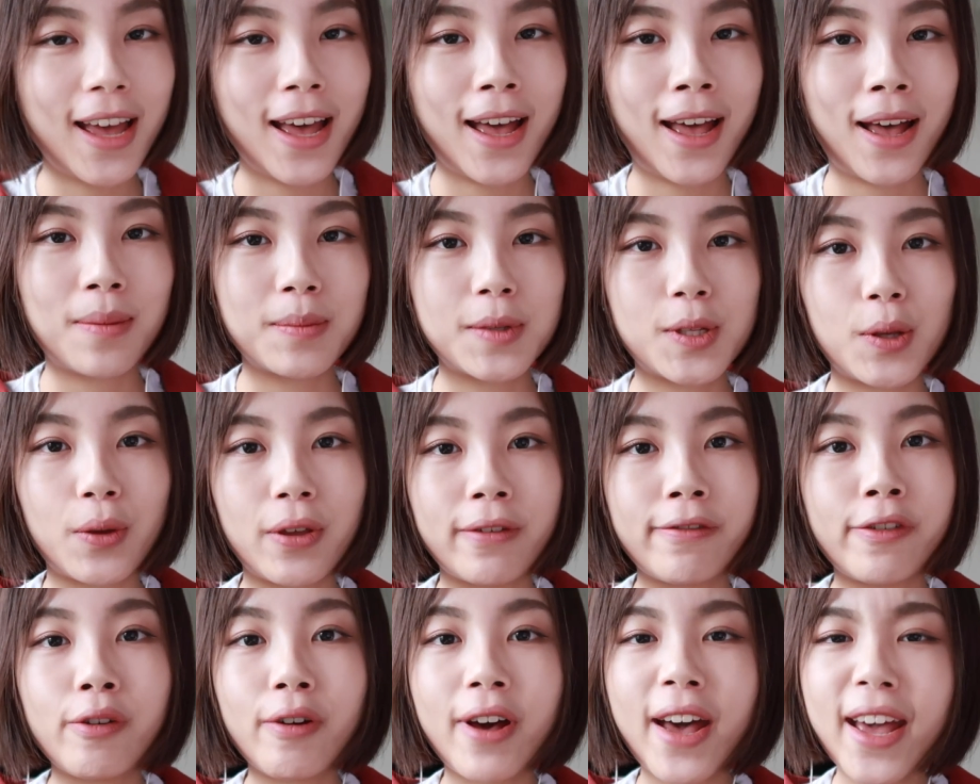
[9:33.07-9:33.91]
So if
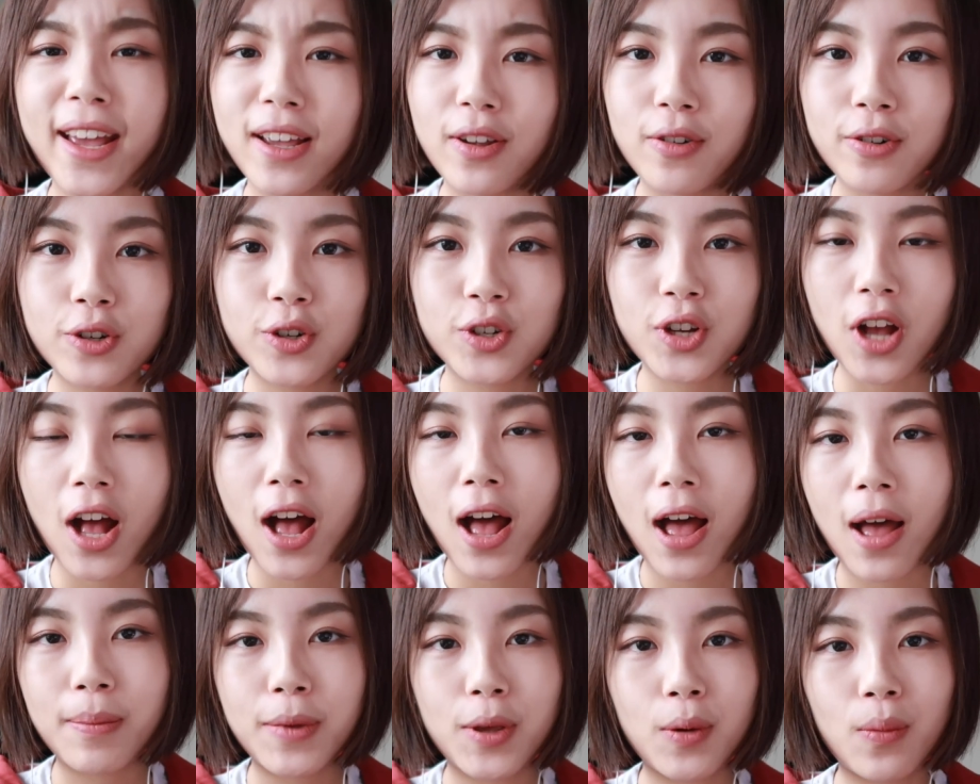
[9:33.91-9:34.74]
you hate your
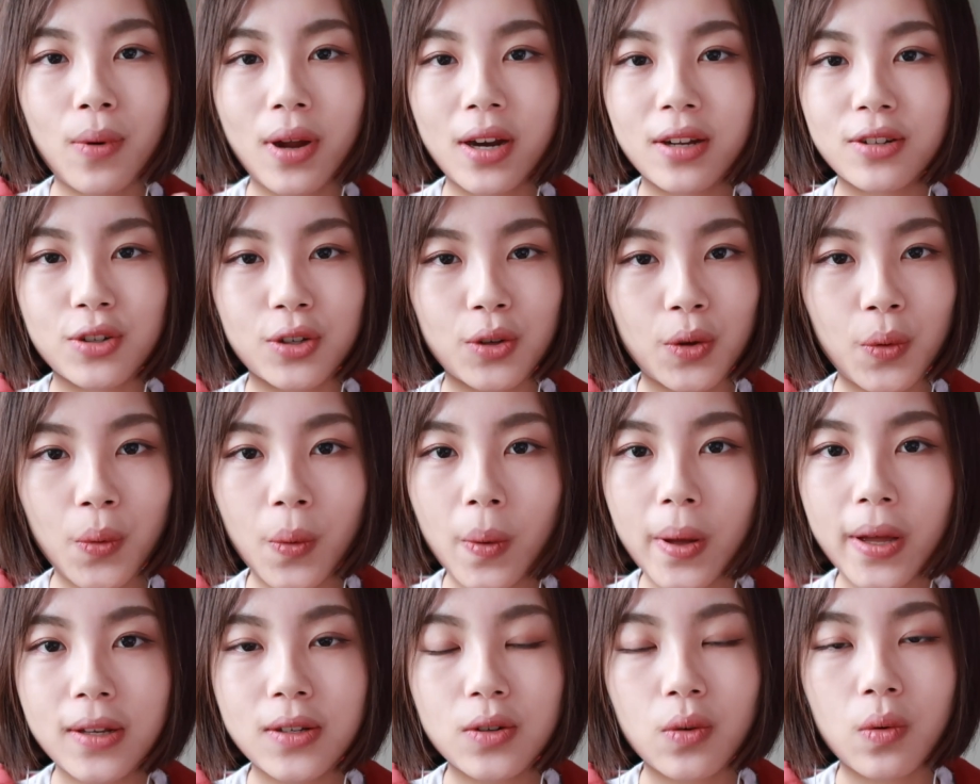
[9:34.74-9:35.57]
job, you wanted to
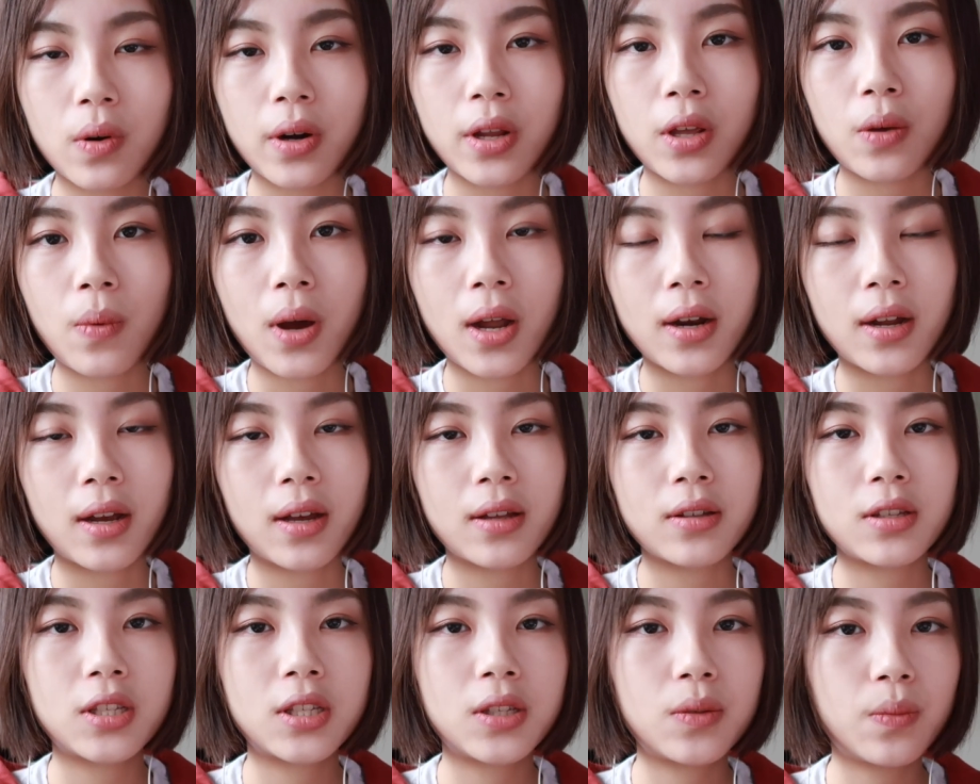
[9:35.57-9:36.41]
quit, or you want to
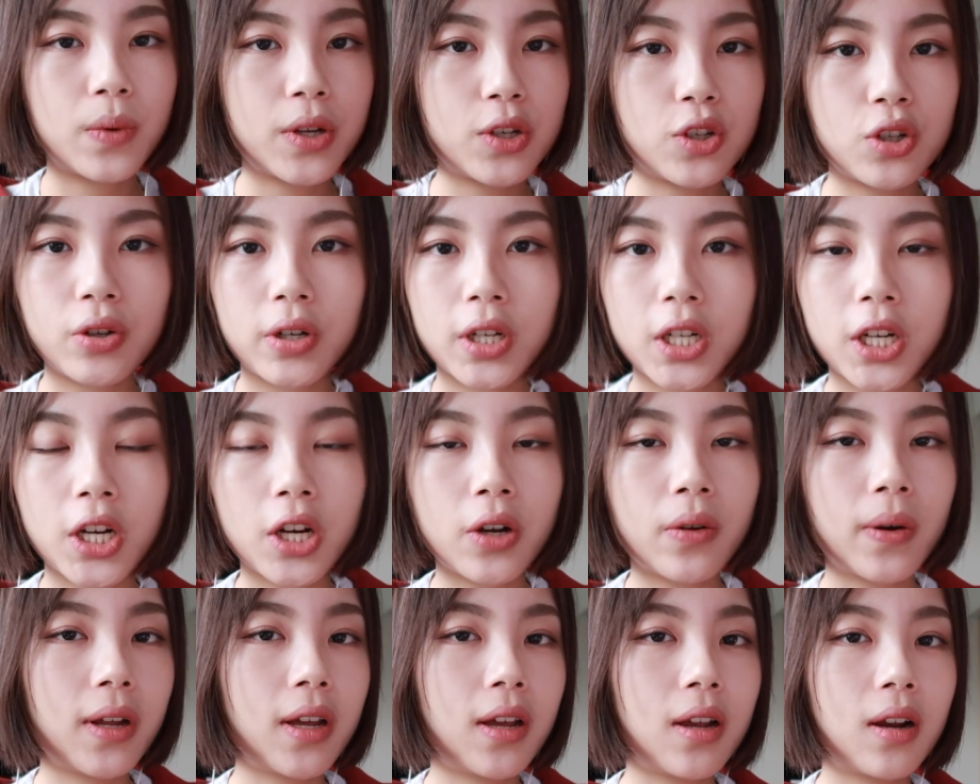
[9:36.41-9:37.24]
switch your
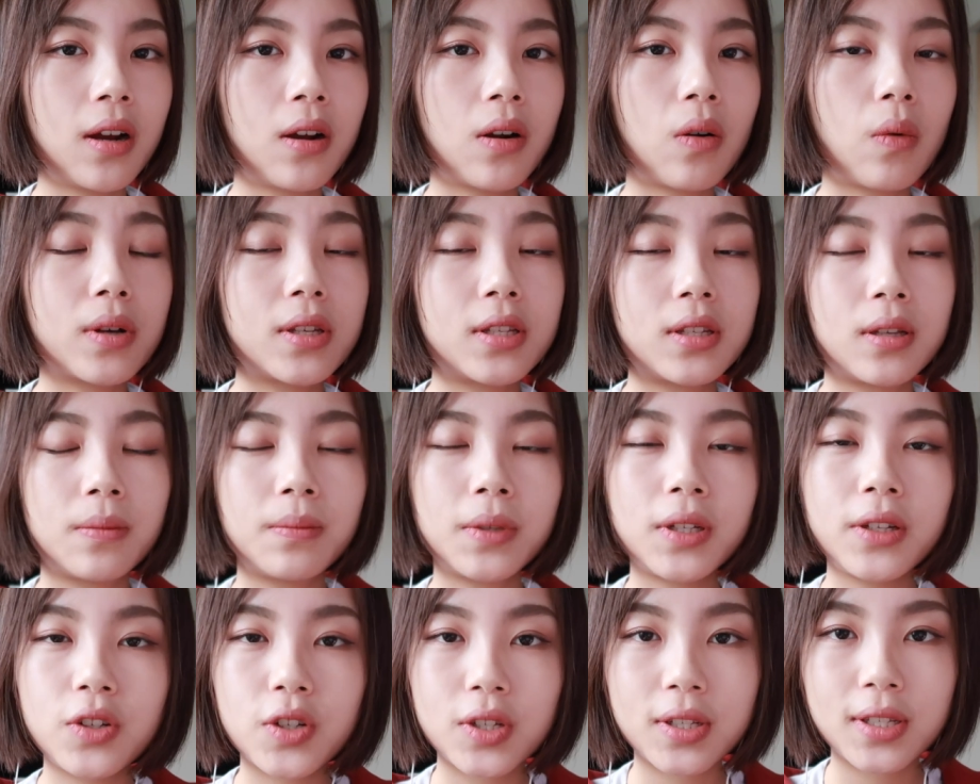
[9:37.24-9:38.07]
career, or
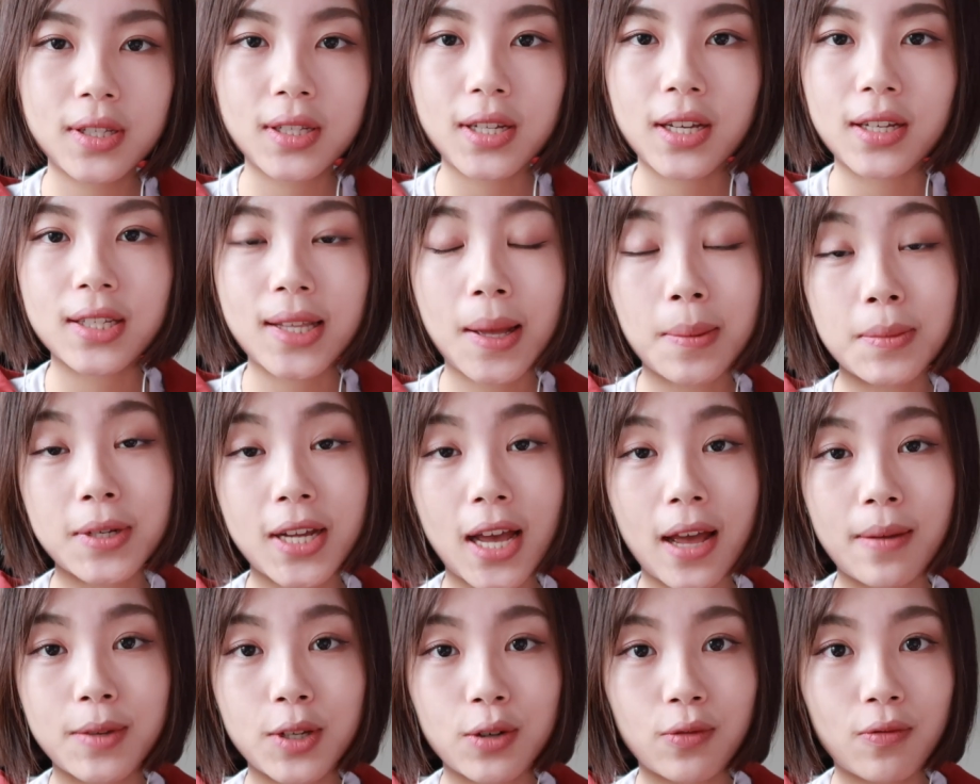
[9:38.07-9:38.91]
simply just take some
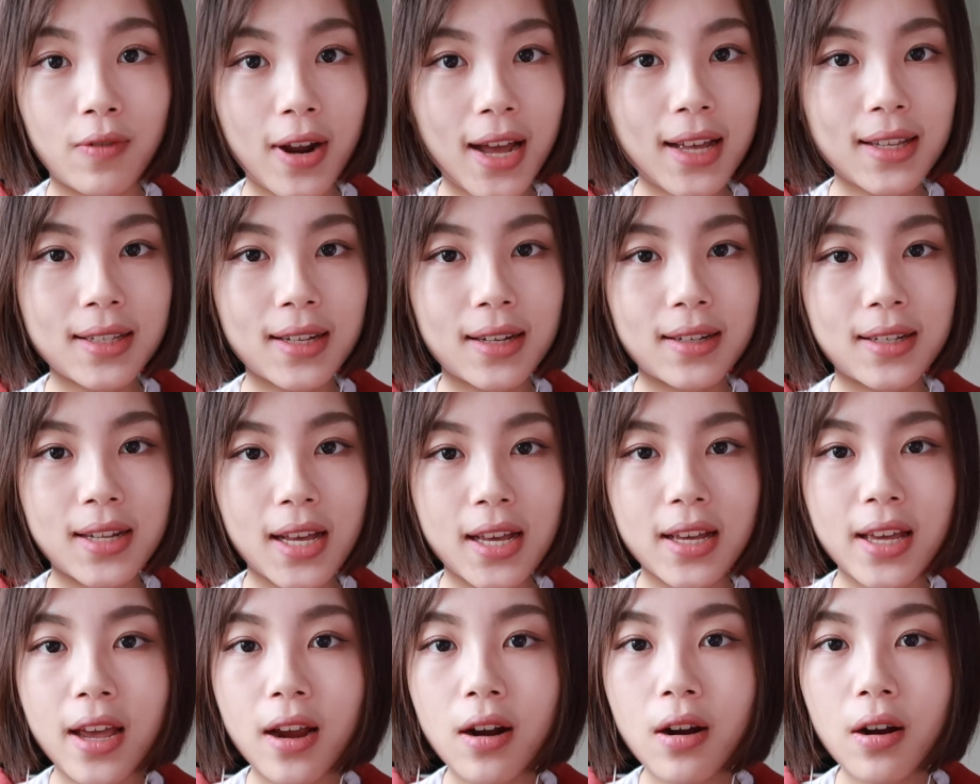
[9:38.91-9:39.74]
time to rest and take
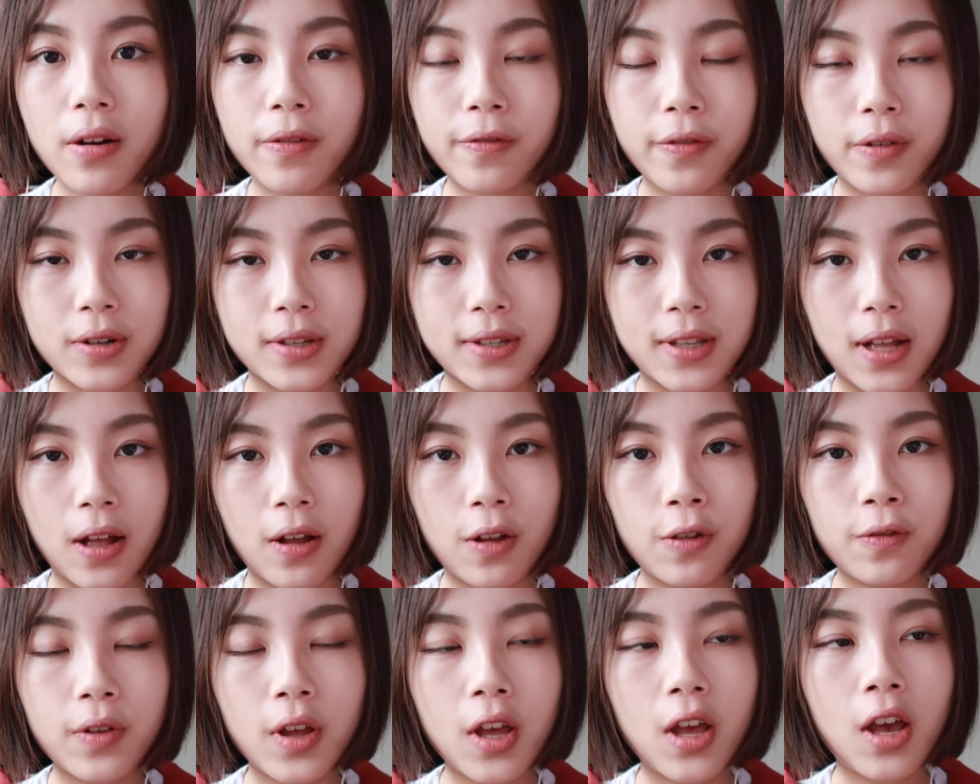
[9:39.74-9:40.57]
care of
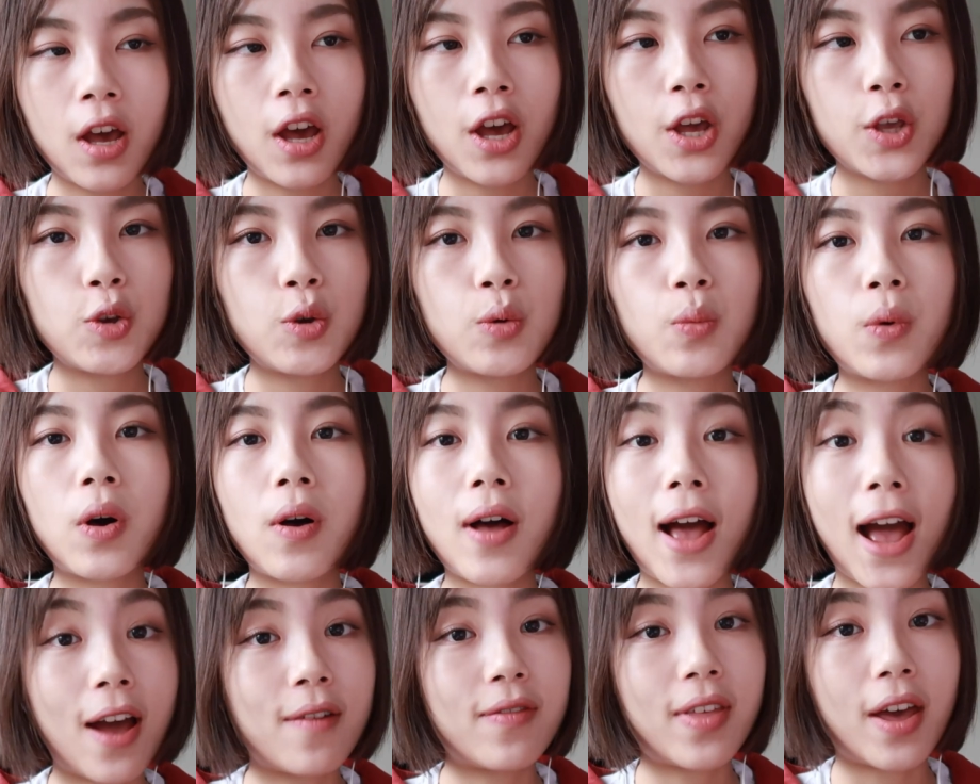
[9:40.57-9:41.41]
yourself, you will
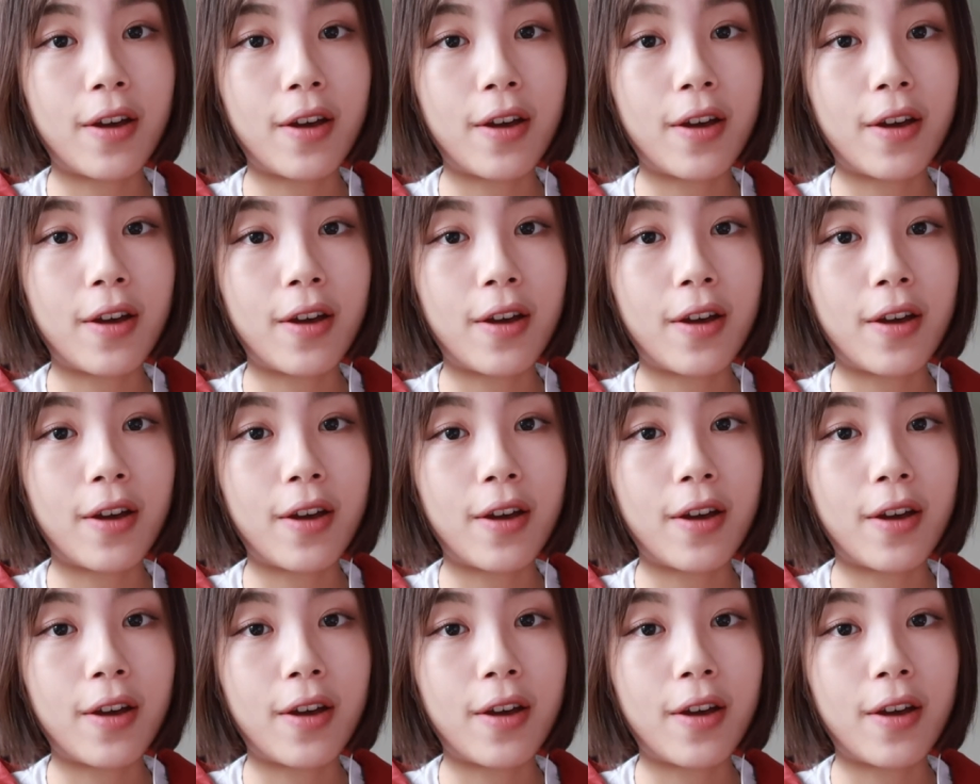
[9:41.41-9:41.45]
have that